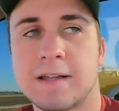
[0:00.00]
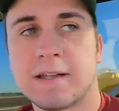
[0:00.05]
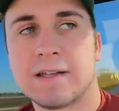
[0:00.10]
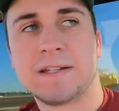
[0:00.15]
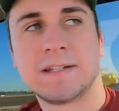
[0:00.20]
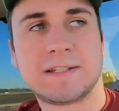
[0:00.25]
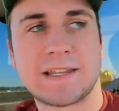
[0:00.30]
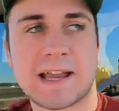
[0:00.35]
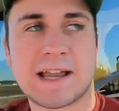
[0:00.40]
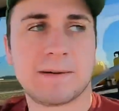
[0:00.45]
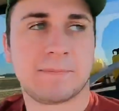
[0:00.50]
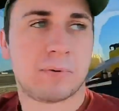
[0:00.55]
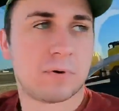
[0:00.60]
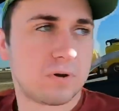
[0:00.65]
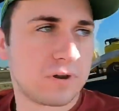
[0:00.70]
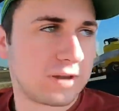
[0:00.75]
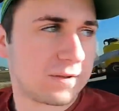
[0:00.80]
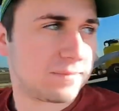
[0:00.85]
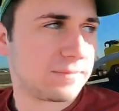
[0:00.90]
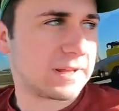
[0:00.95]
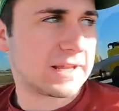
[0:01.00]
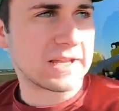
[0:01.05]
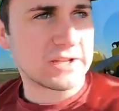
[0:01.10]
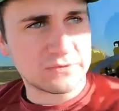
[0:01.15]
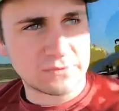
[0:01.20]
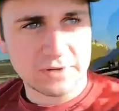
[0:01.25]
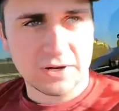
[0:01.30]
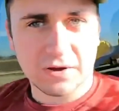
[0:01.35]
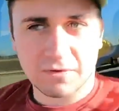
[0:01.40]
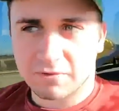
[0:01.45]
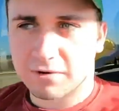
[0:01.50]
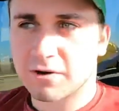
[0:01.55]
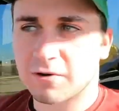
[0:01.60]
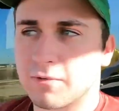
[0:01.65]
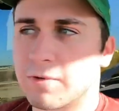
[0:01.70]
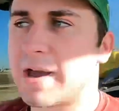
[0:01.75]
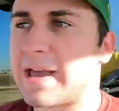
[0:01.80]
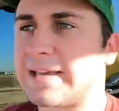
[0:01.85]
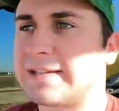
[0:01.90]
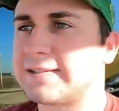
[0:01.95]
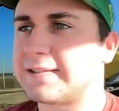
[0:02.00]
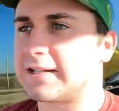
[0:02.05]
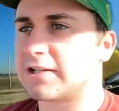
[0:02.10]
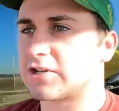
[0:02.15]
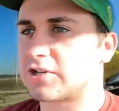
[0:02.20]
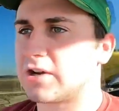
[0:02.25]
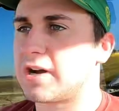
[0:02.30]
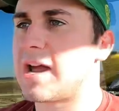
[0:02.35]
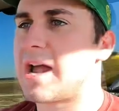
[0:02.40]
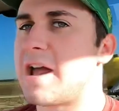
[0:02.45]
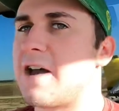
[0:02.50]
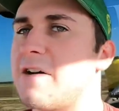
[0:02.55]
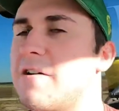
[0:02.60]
standpoint, because we don't want to waste the trial